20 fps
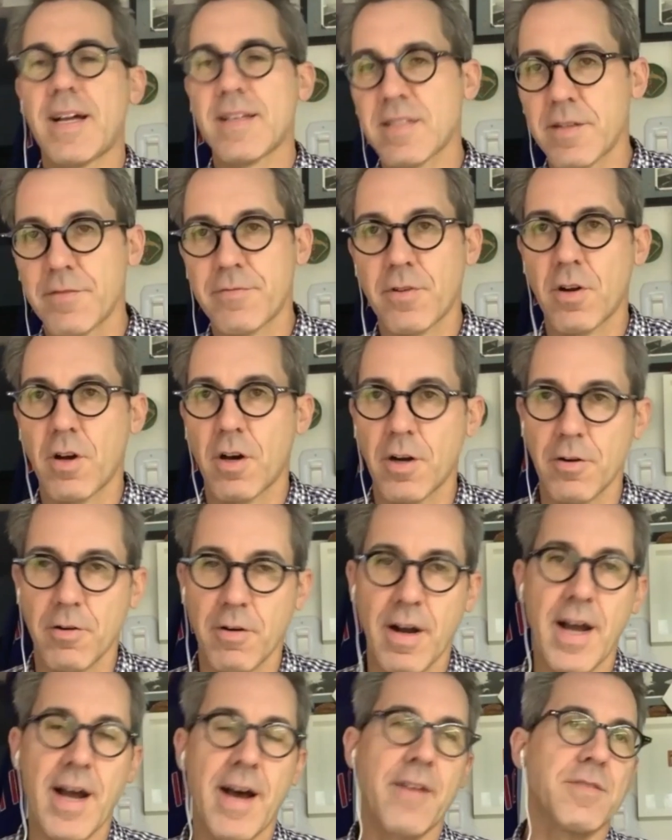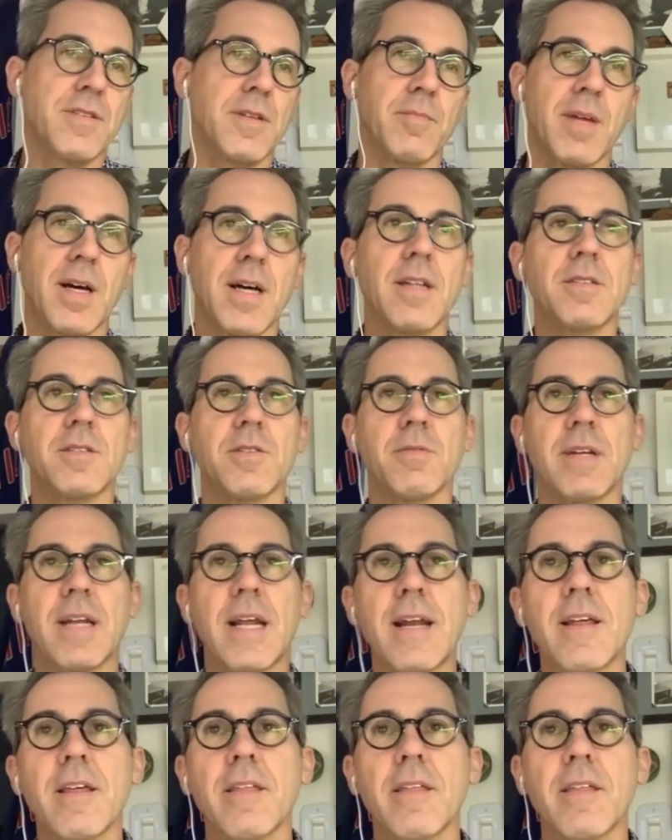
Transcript: So I'm not asking for autographs. I'm not